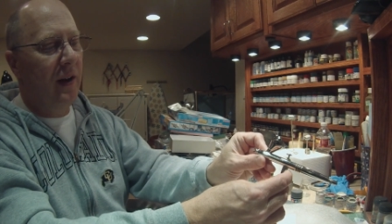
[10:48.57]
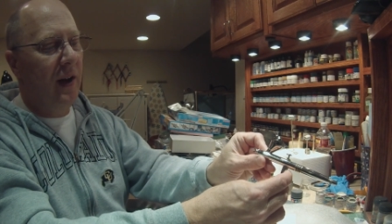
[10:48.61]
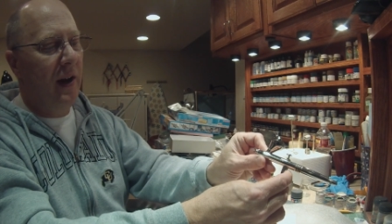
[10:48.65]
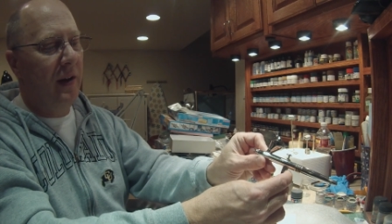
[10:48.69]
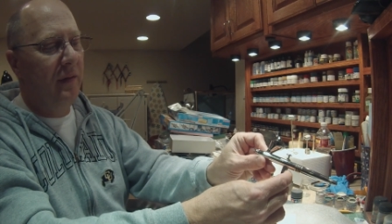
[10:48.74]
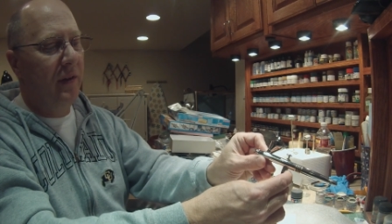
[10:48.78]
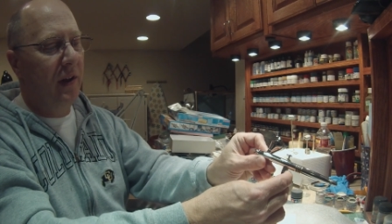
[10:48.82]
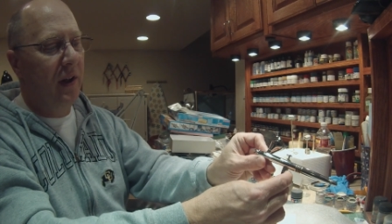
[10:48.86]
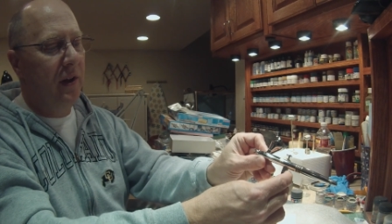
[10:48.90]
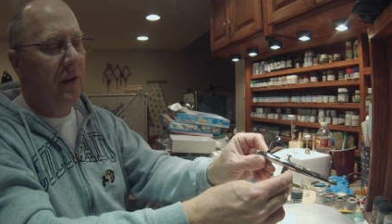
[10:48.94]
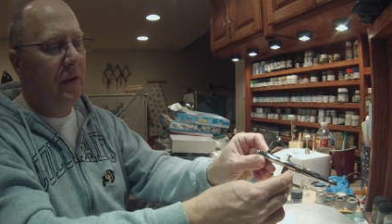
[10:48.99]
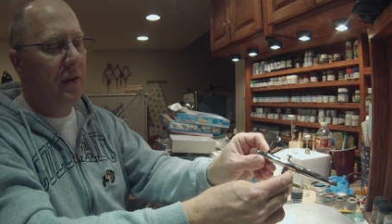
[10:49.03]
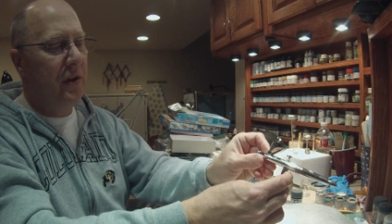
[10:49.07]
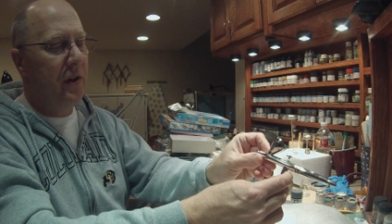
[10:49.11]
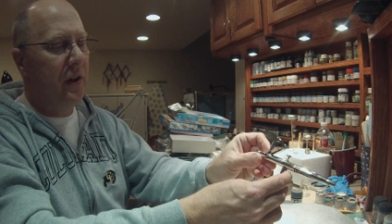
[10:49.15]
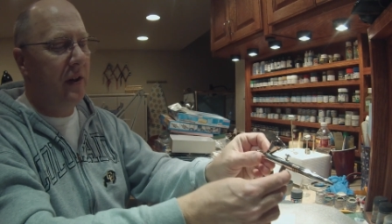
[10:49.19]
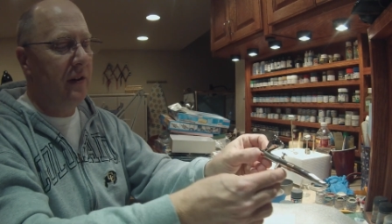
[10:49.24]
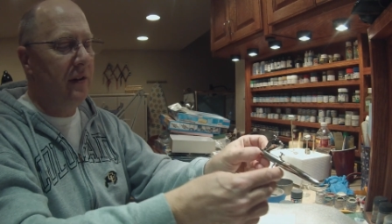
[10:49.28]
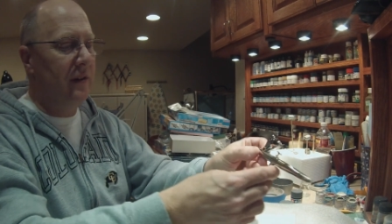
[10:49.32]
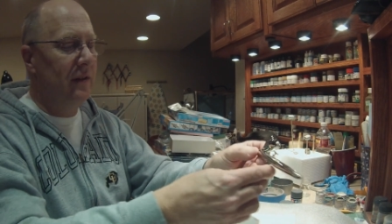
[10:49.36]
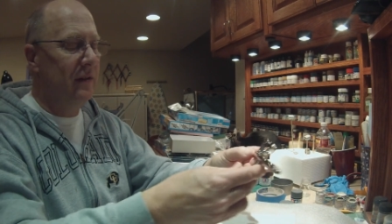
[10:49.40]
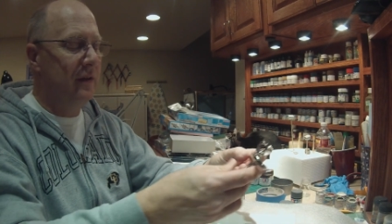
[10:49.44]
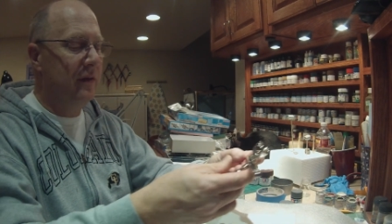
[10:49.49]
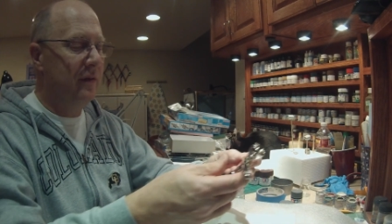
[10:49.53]
Evolution
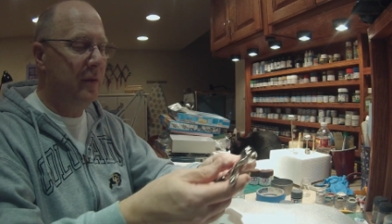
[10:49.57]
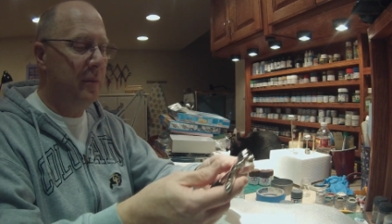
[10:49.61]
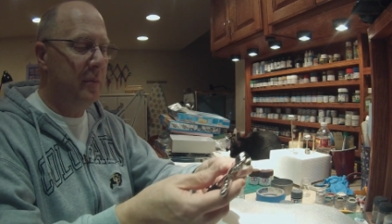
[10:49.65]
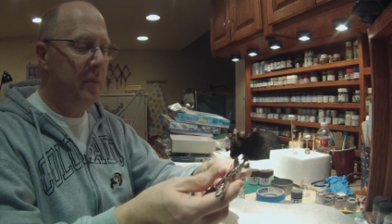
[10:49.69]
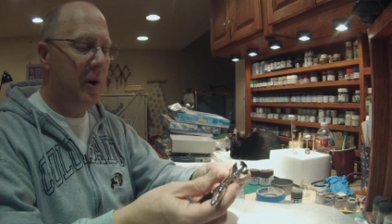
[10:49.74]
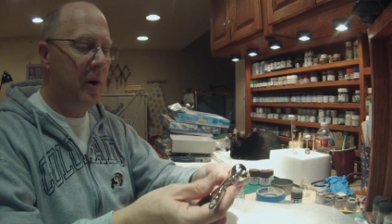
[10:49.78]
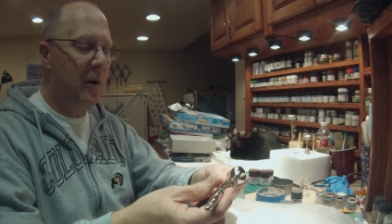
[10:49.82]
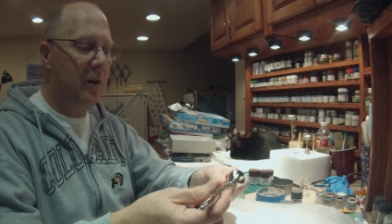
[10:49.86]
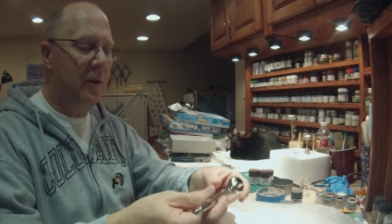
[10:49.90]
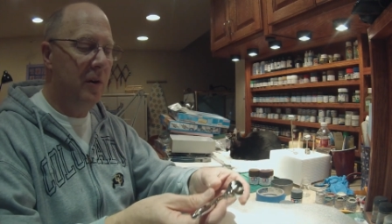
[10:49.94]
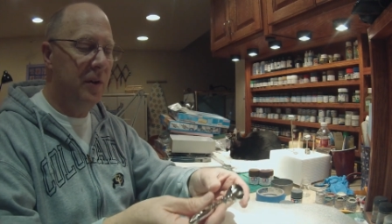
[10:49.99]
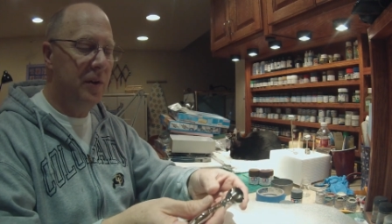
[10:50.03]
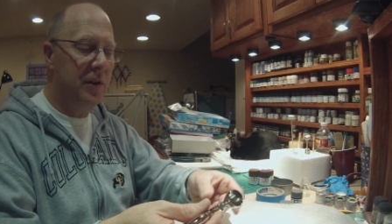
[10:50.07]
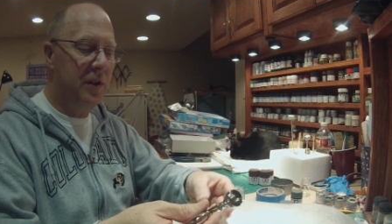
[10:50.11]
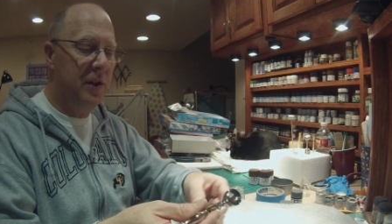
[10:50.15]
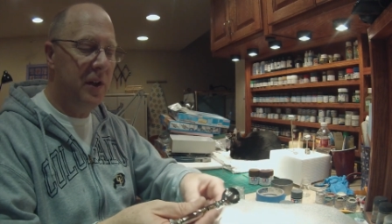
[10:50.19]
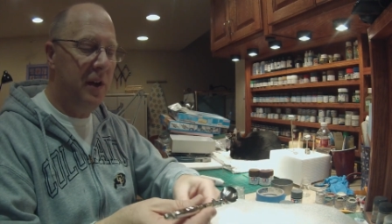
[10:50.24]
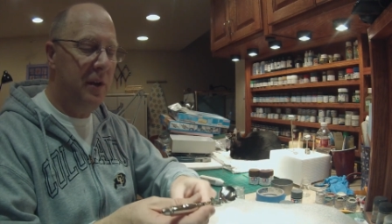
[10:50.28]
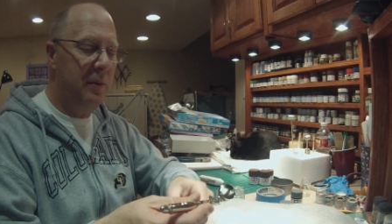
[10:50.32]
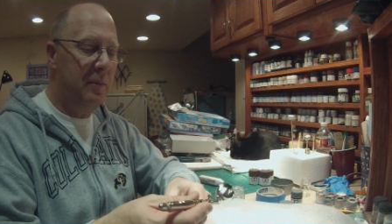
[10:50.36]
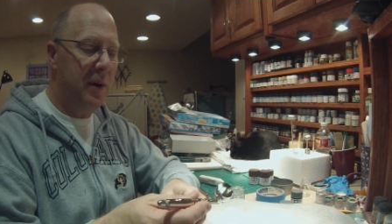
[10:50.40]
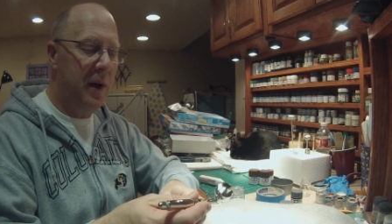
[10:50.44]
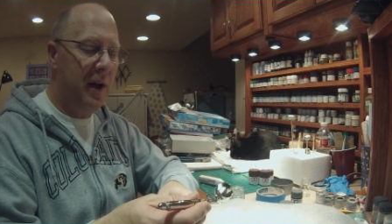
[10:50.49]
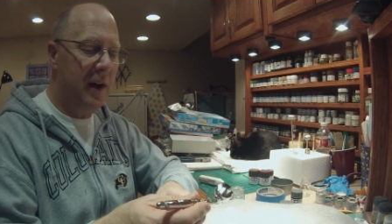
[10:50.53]
from Harder and
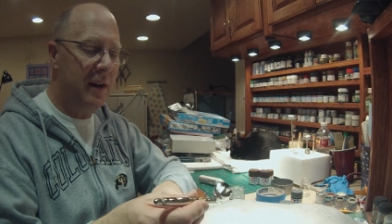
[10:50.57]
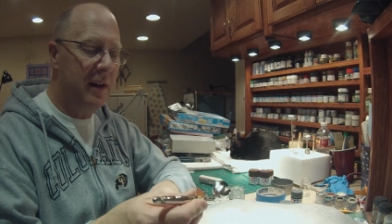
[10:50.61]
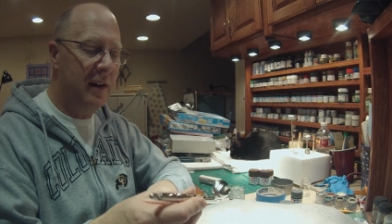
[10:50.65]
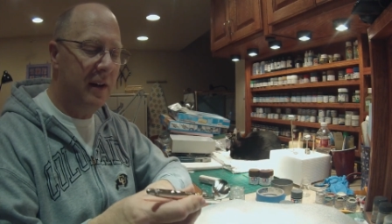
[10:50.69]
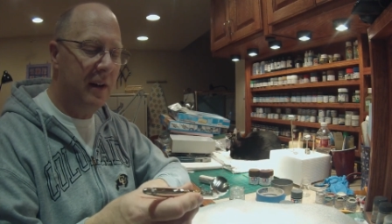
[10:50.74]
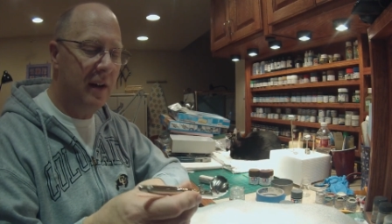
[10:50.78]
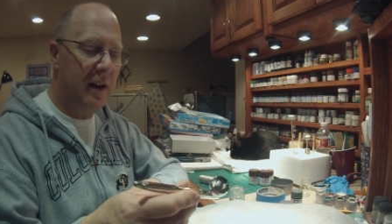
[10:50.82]
Steenbeck.